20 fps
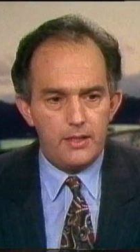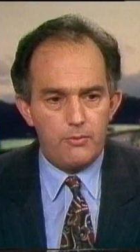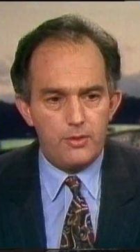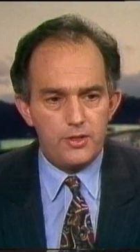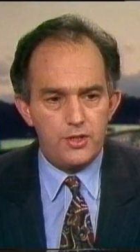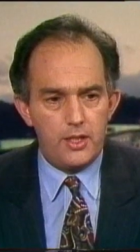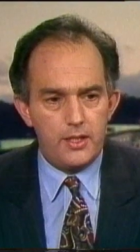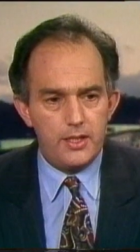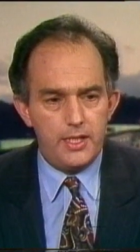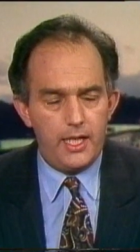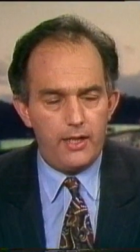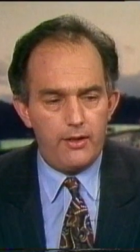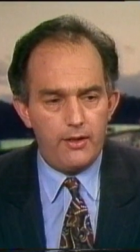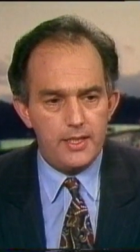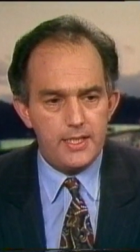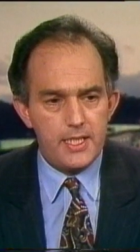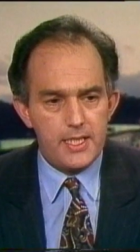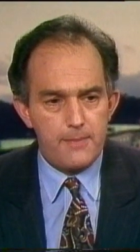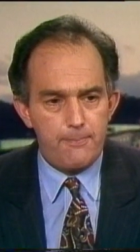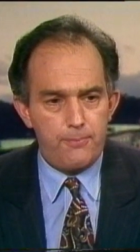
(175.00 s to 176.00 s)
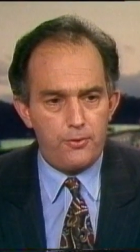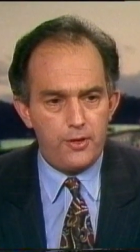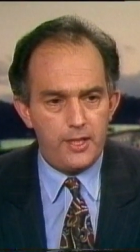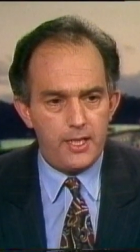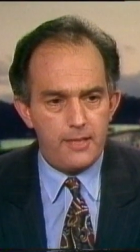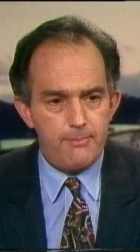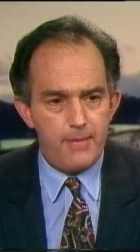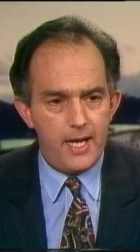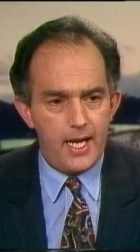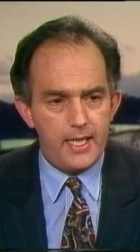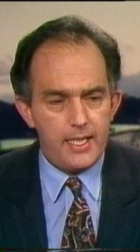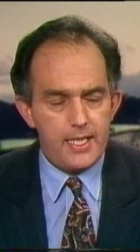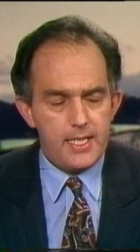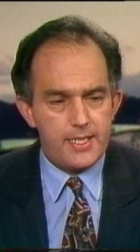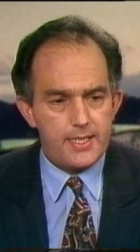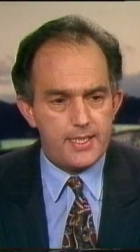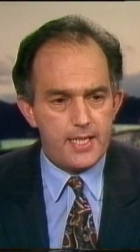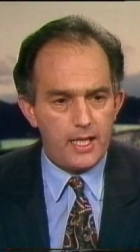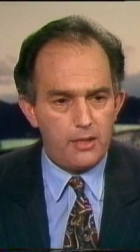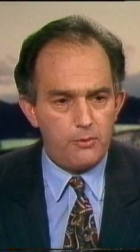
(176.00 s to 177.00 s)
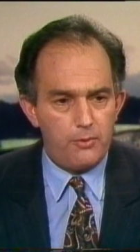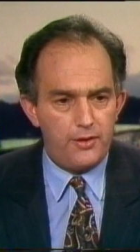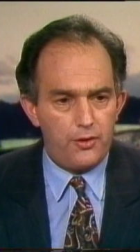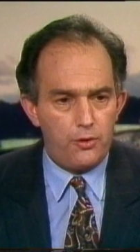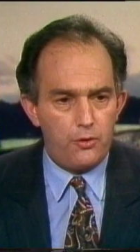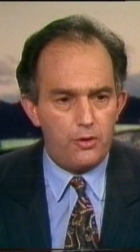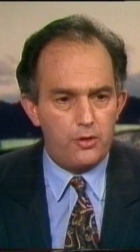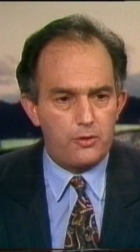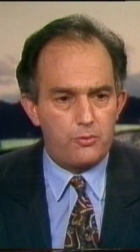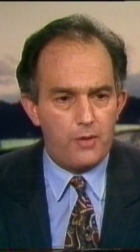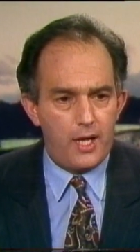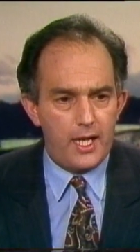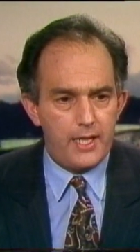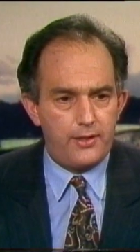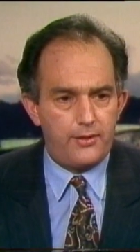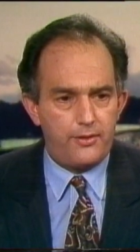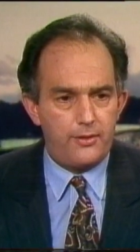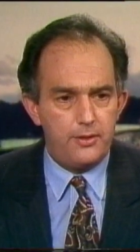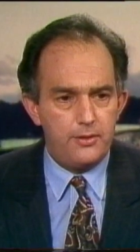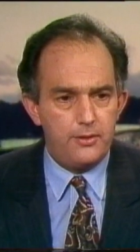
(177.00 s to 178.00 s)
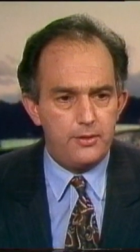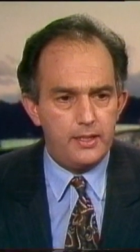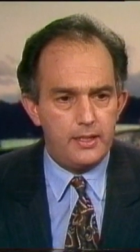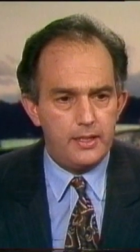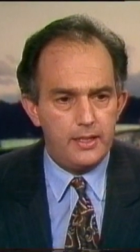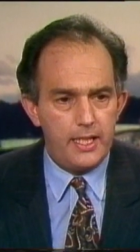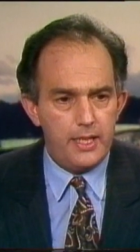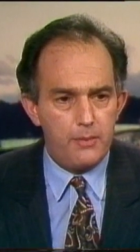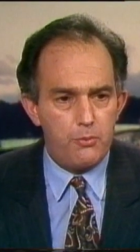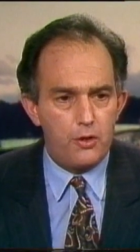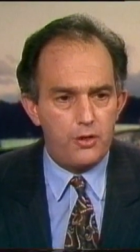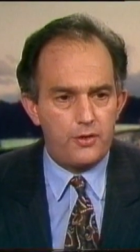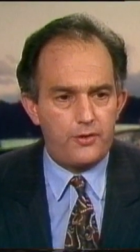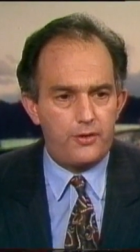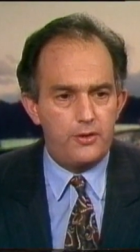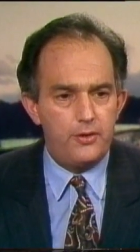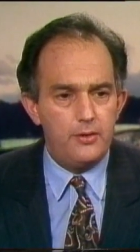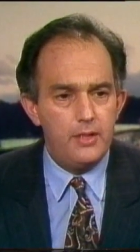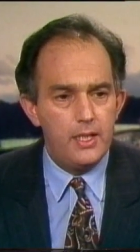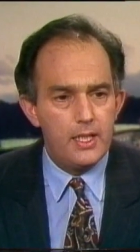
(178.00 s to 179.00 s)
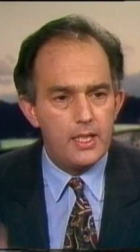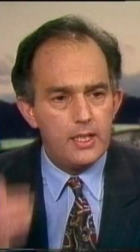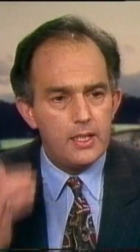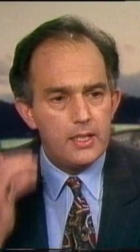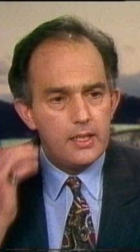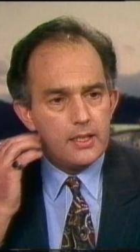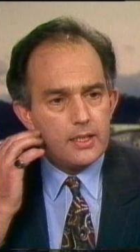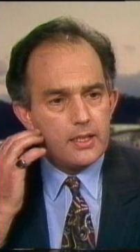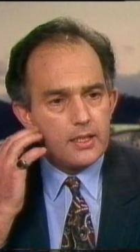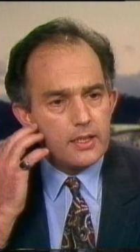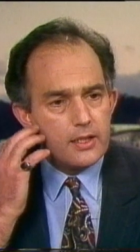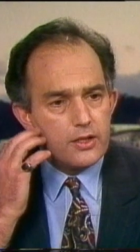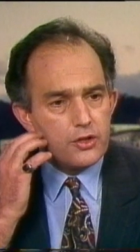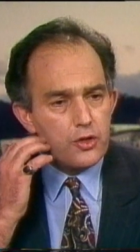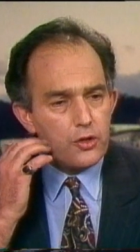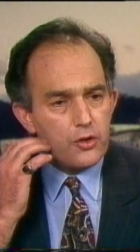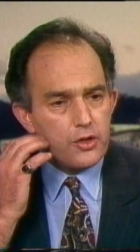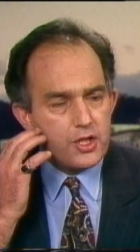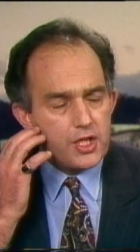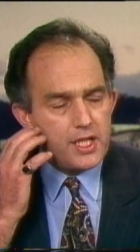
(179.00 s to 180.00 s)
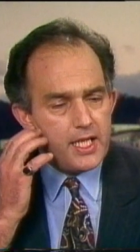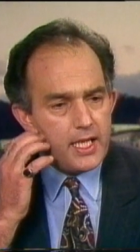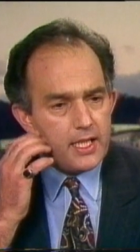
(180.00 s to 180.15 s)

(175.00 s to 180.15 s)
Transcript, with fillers: No. John Kerin, a disappointed man. He stuck with Hawke right through. He walked through. George